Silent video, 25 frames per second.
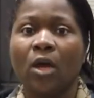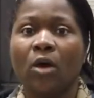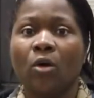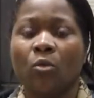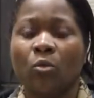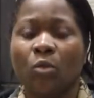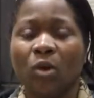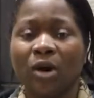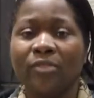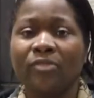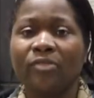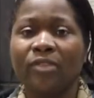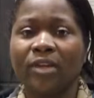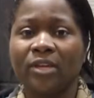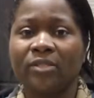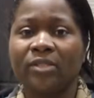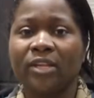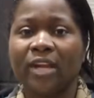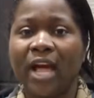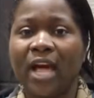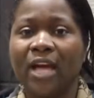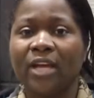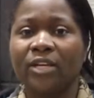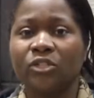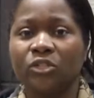One thing that
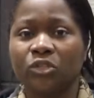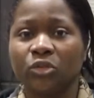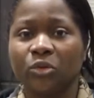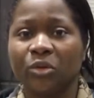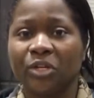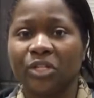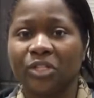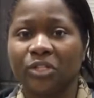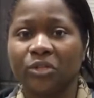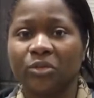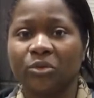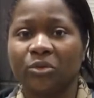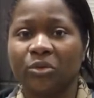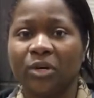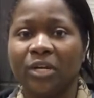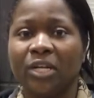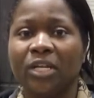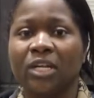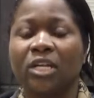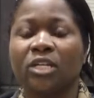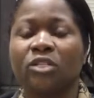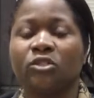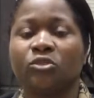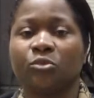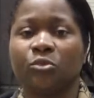I enjoy doing
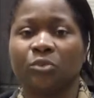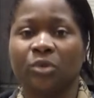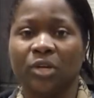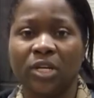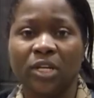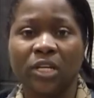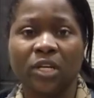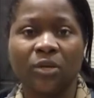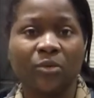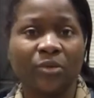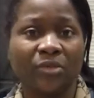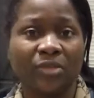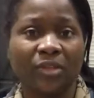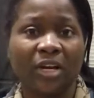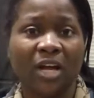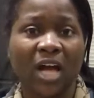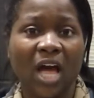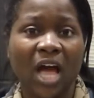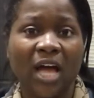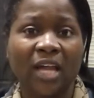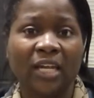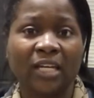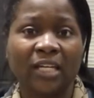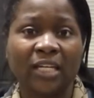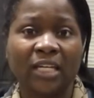is reading with a
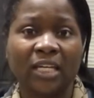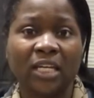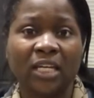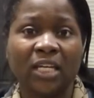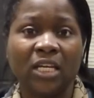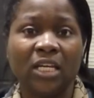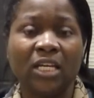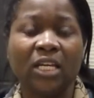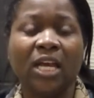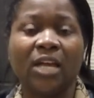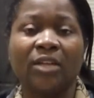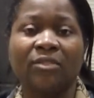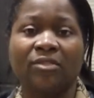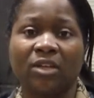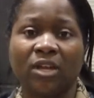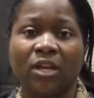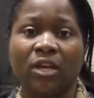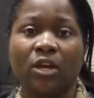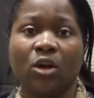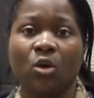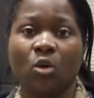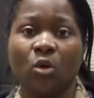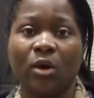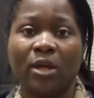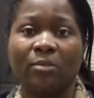colleague and then
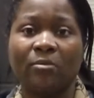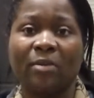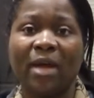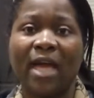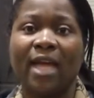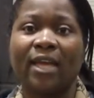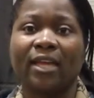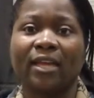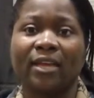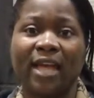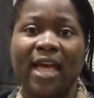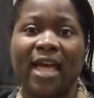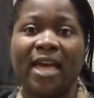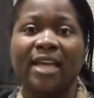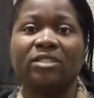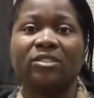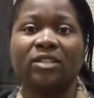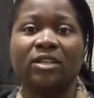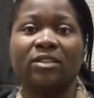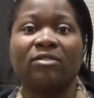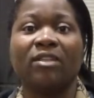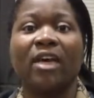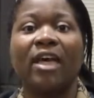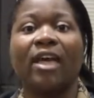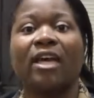going back and
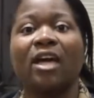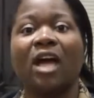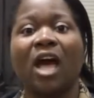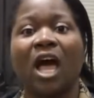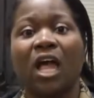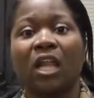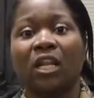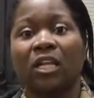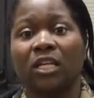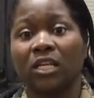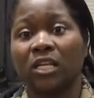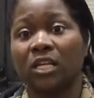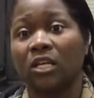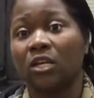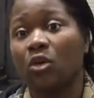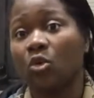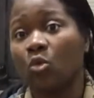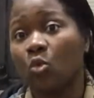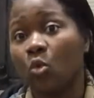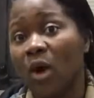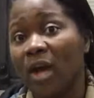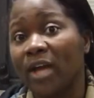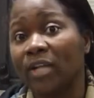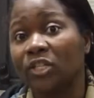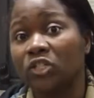asking that colleague
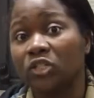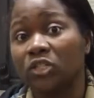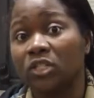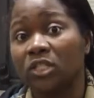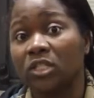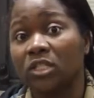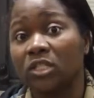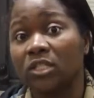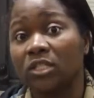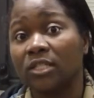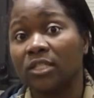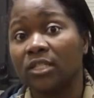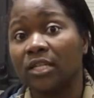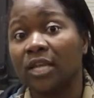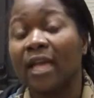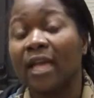questions.